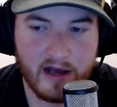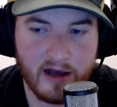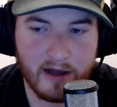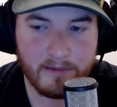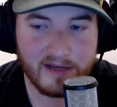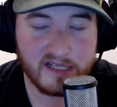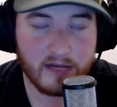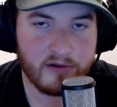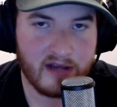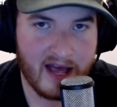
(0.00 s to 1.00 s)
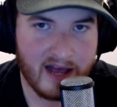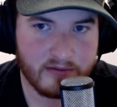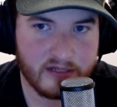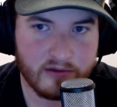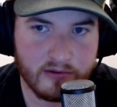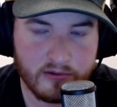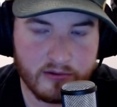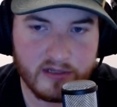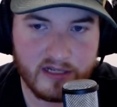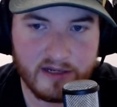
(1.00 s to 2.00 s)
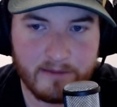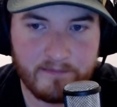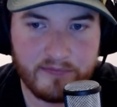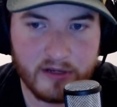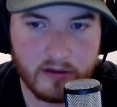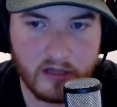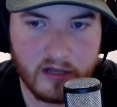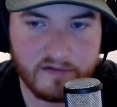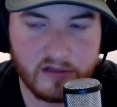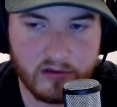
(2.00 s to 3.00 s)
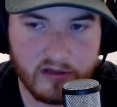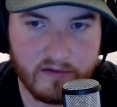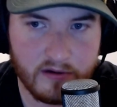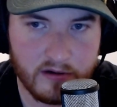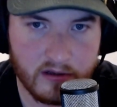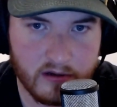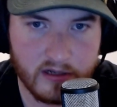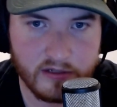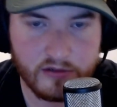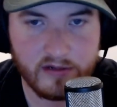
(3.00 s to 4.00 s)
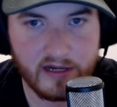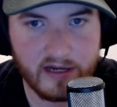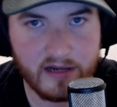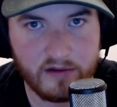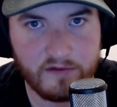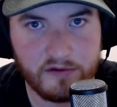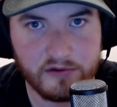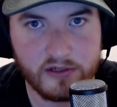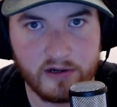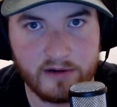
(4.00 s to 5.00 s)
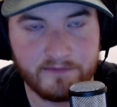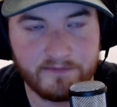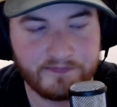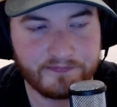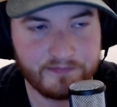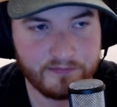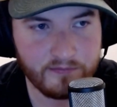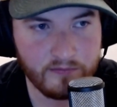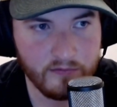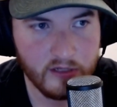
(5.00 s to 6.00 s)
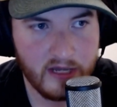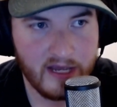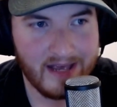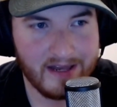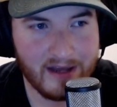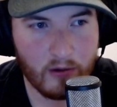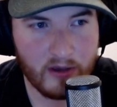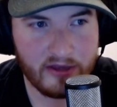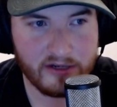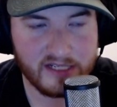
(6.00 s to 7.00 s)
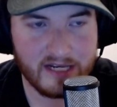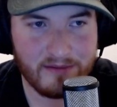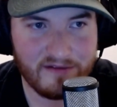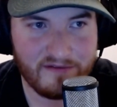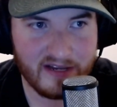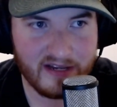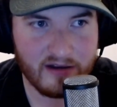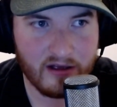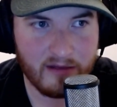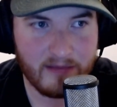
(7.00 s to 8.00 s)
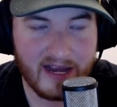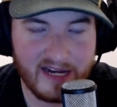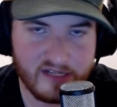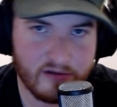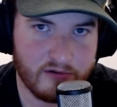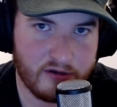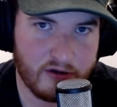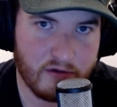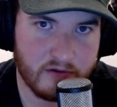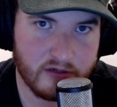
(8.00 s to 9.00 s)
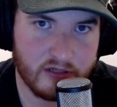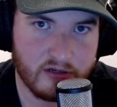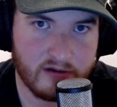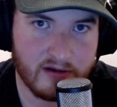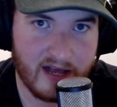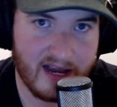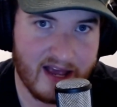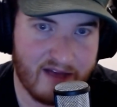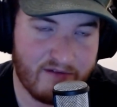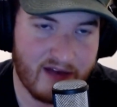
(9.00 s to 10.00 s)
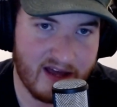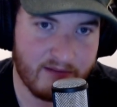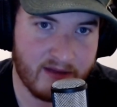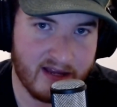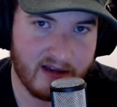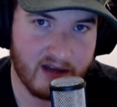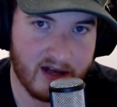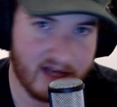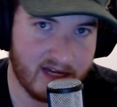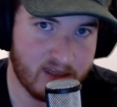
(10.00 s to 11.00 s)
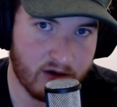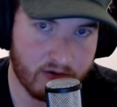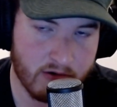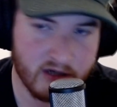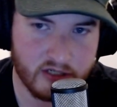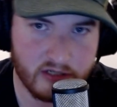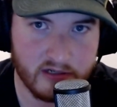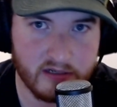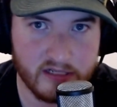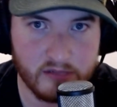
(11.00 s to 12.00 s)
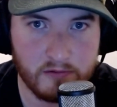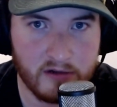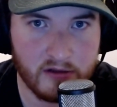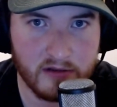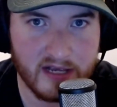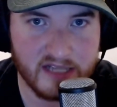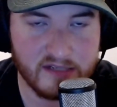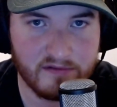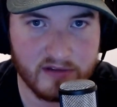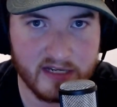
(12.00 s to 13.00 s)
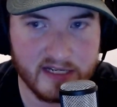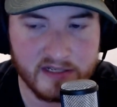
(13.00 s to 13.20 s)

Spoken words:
because I would absolutely love to live in another country again in the future. Now, whether it's going to be Vietnam, I don't know for sure. I have had my eyes on Russia as well as of late,